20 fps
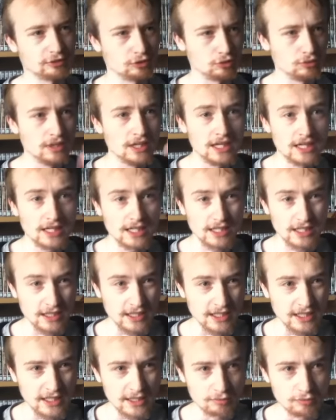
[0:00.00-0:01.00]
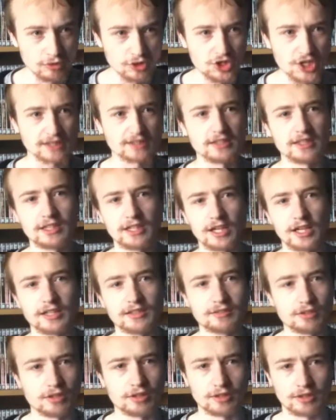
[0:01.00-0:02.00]
So he rejected the
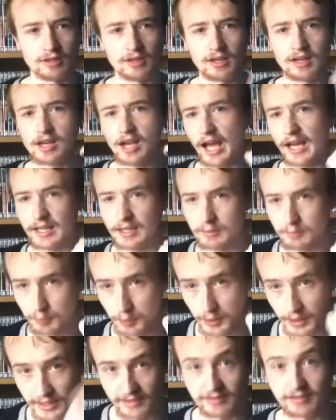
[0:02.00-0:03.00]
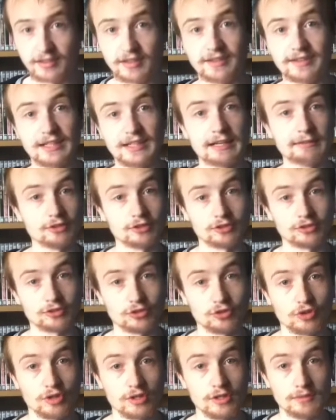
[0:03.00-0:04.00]
idea and then placed in another
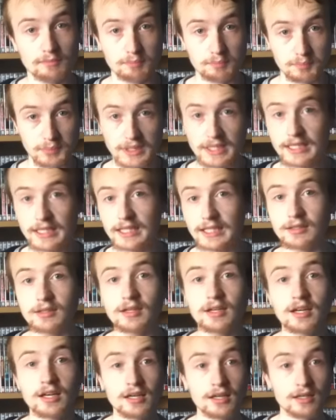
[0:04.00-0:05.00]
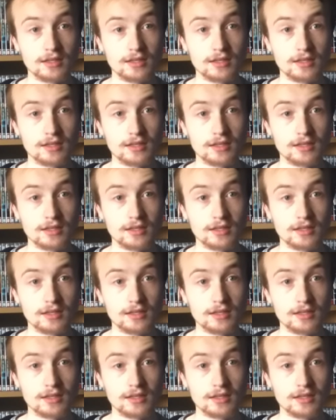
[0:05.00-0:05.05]
story, being